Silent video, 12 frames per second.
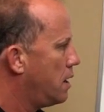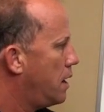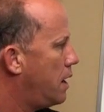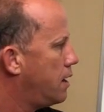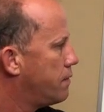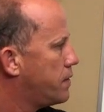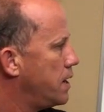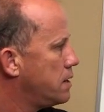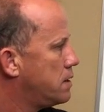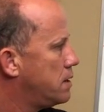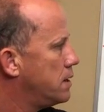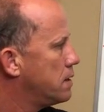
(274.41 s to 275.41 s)
And if they
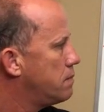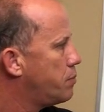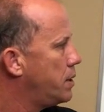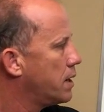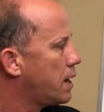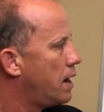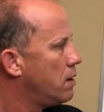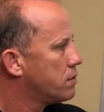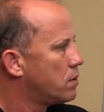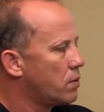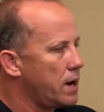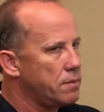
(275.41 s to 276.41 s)
did pick out
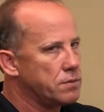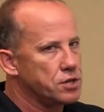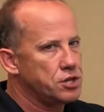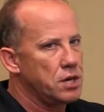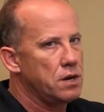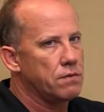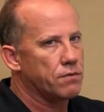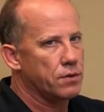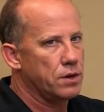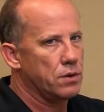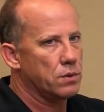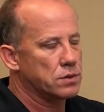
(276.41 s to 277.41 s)
the right machine for
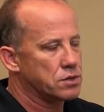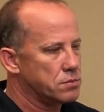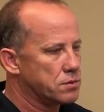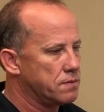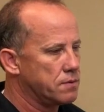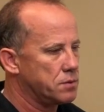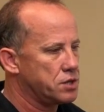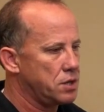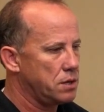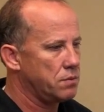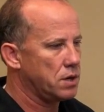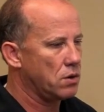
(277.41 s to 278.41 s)
you in terms of the
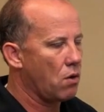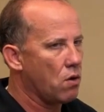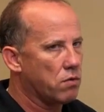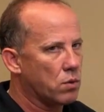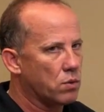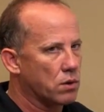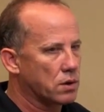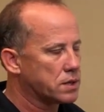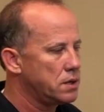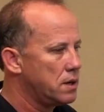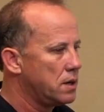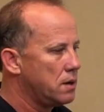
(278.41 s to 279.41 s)
machine being overworked,
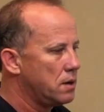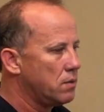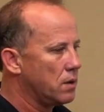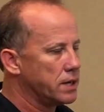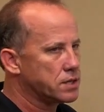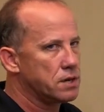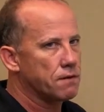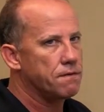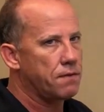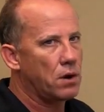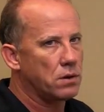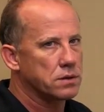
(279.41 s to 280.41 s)
well, that's their
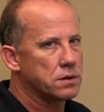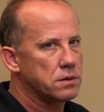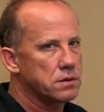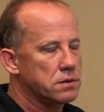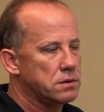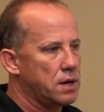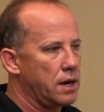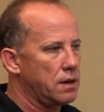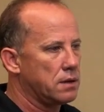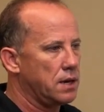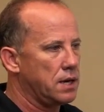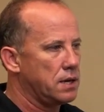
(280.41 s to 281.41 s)
fault. They
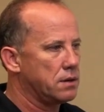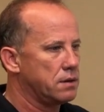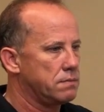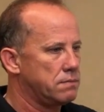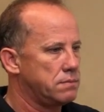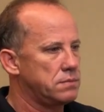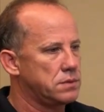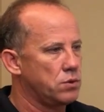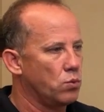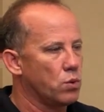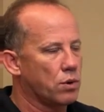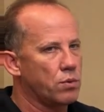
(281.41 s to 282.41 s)
need to
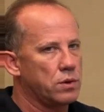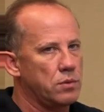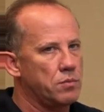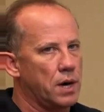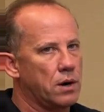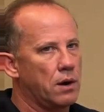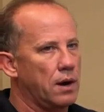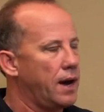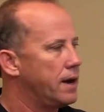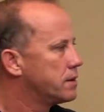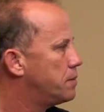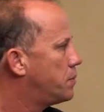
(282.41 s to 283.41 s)
work with you better on
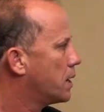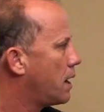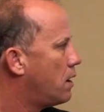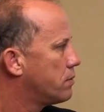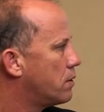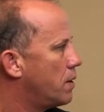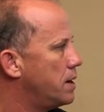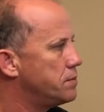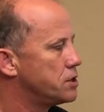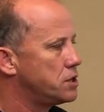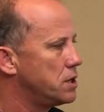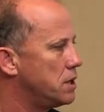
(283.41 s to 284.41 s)
that to pick out the right
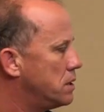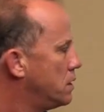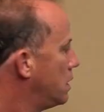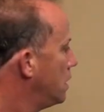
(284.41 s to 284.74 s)
machine.